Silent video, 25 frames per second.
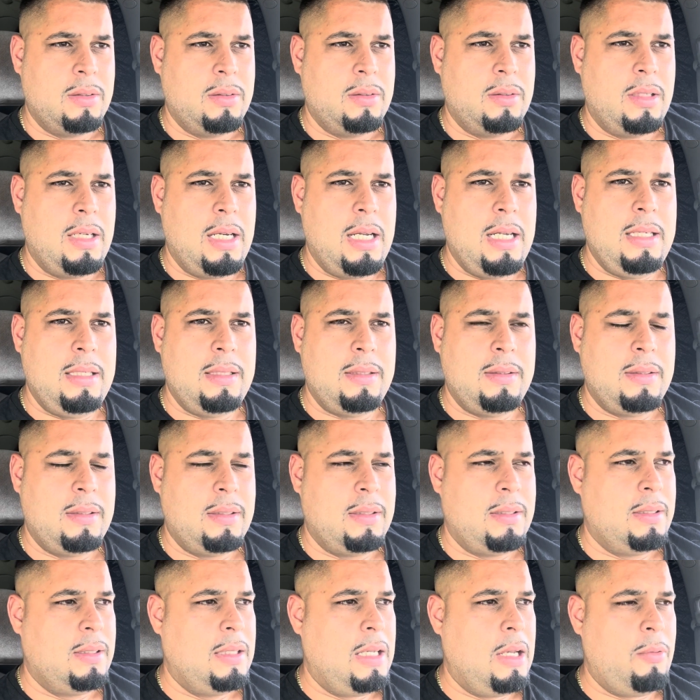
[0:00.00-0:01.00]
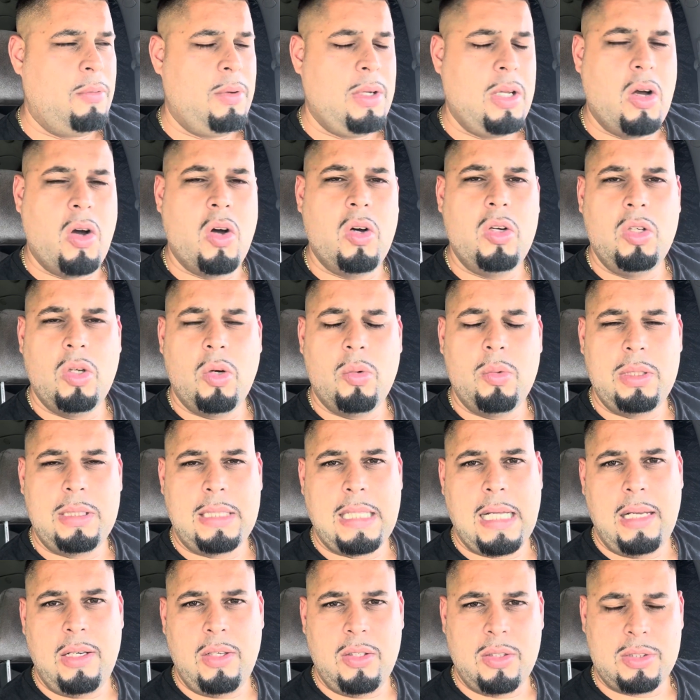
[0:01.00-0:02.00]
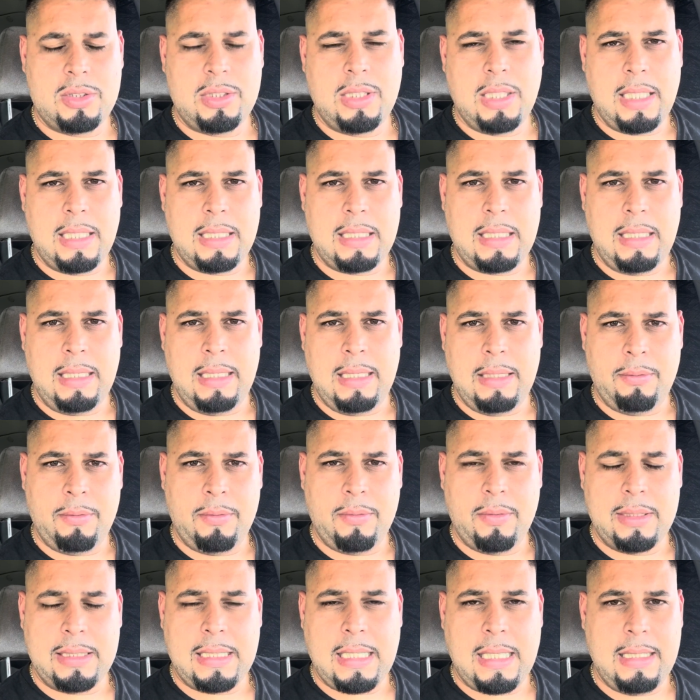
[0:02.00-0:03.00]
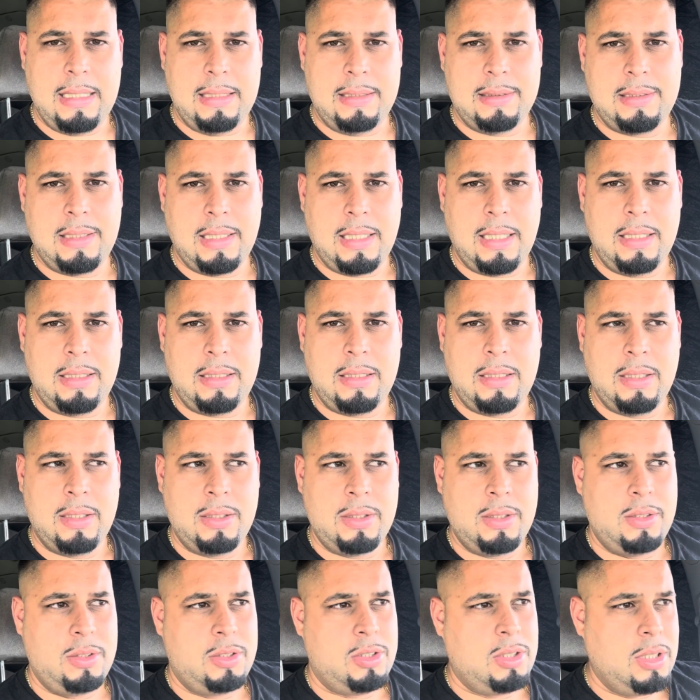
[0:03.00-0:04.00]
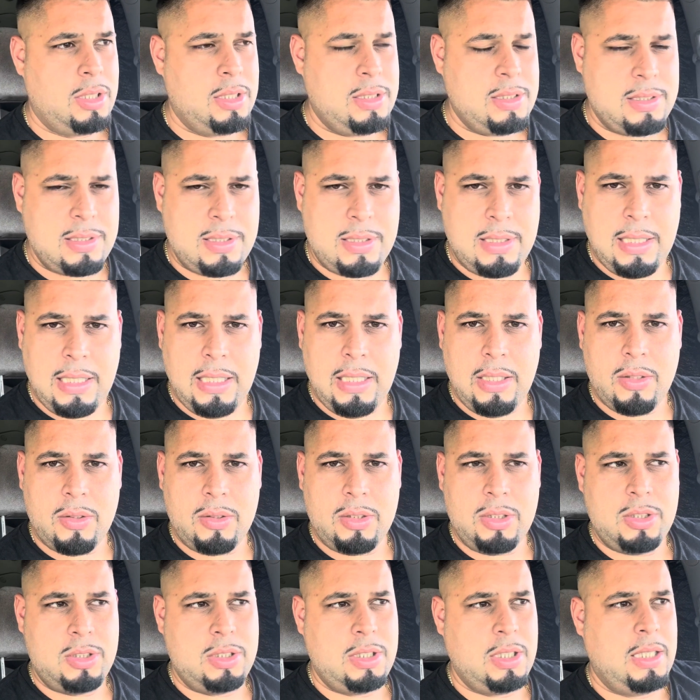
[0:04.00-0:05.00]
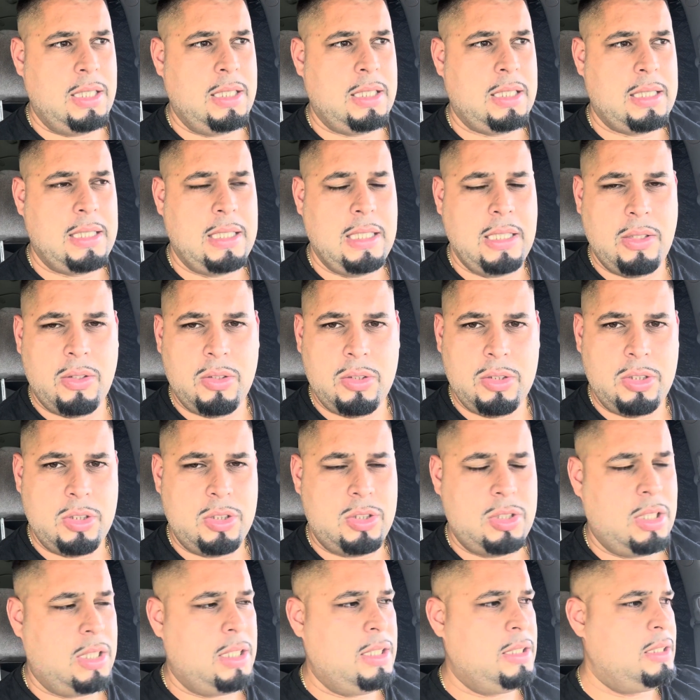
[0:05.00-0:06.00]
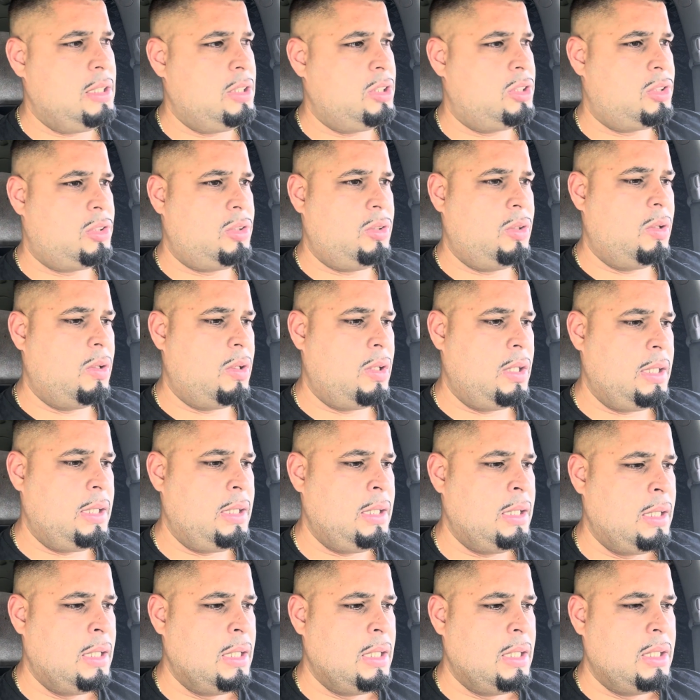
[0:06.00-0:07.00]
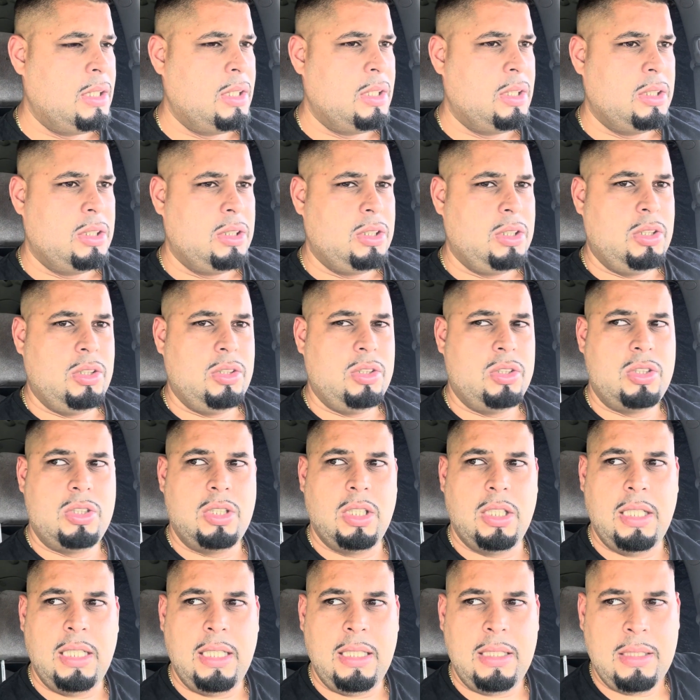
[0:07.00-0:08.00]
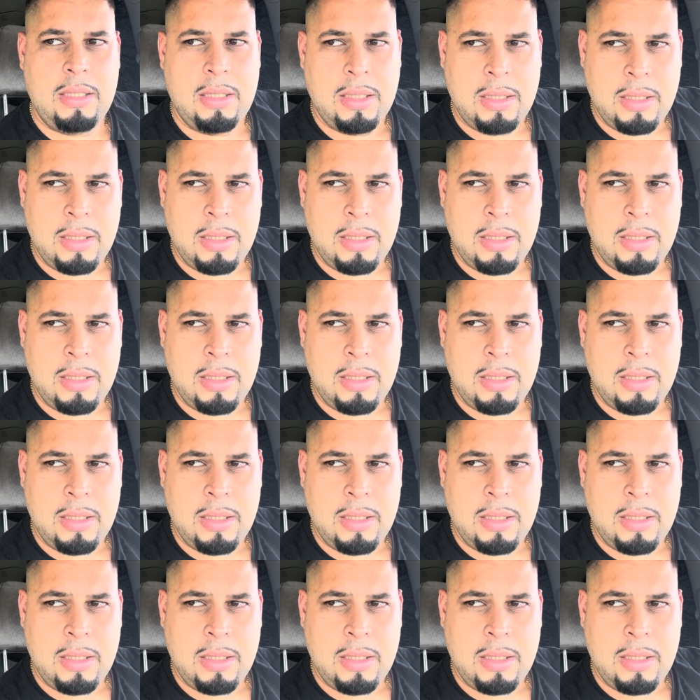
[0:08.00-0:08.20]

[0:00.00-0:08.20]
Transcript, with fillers: Right? And we all know what that looks like and what that is like. You shouldn't steal, you shouldn't kill, you shouldn't destroy, you shouldn't,